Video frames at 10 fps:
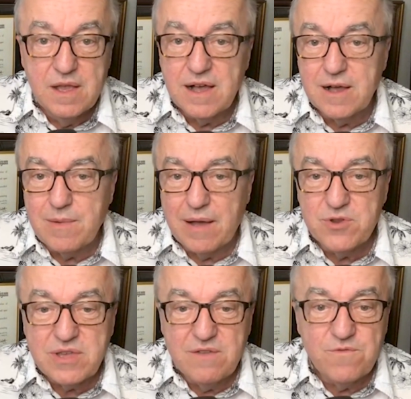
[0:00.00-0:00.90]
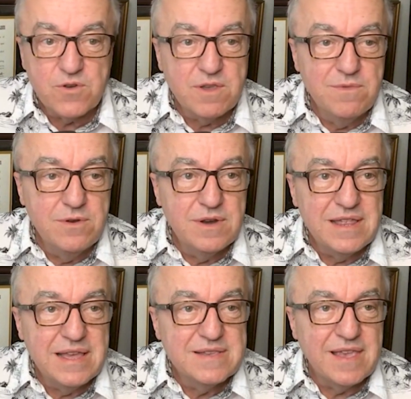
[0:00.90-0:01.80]
I'm looking for
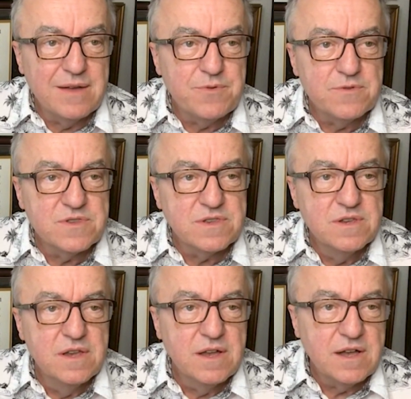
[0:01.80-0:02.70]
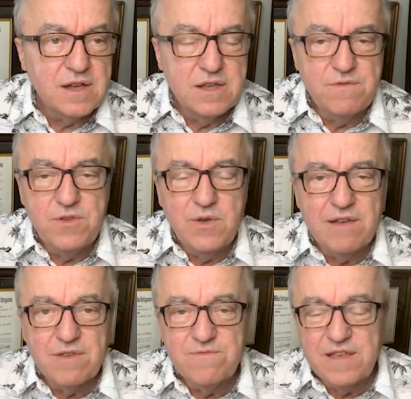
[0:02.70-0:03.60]
community examples. If you
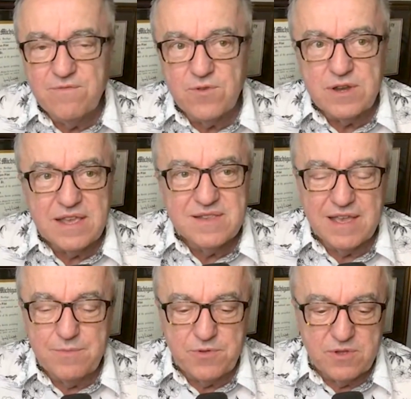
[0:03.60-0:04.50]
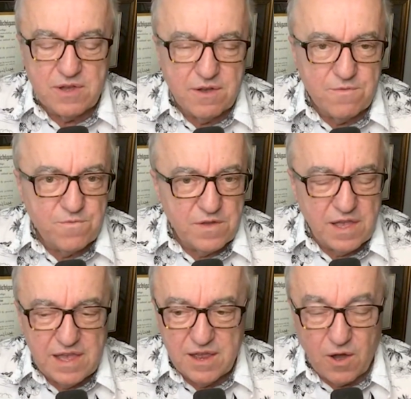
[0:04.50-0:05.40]
have a favorite example of
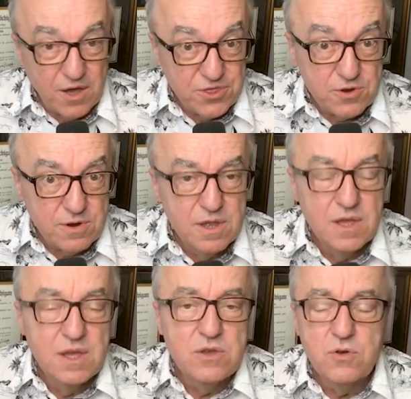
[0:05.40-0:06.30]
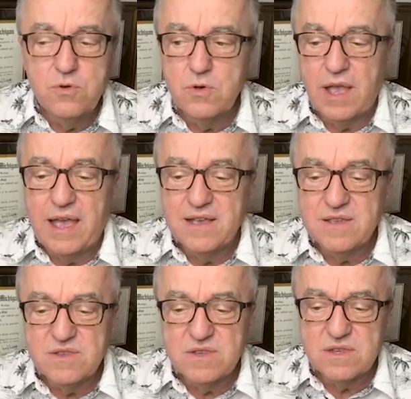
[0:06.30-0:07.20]
a author who
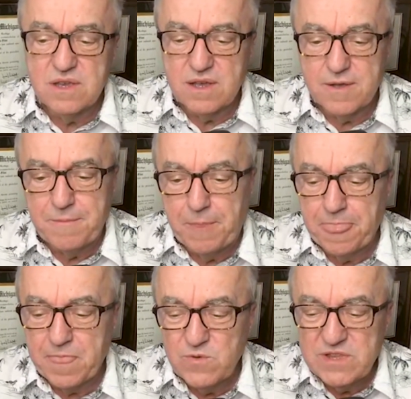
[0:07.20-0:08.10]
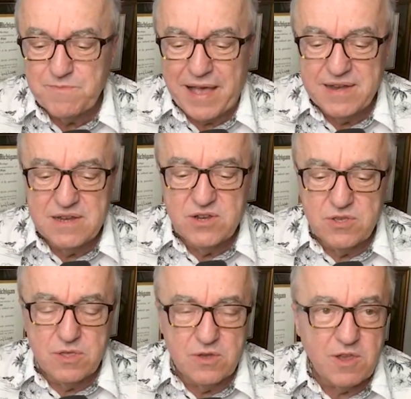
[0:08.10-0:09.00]
has responded to
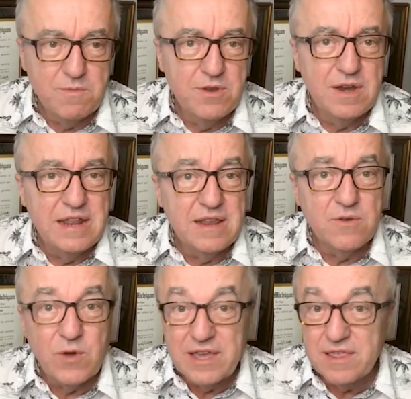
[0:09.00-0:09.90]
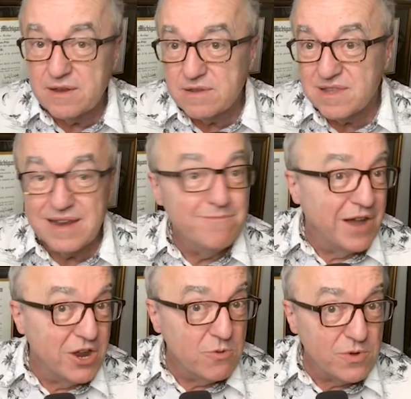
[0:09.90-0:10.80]
their community in a way that's
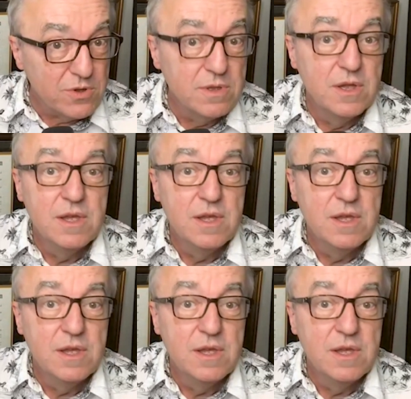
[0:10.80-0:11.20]
admirable,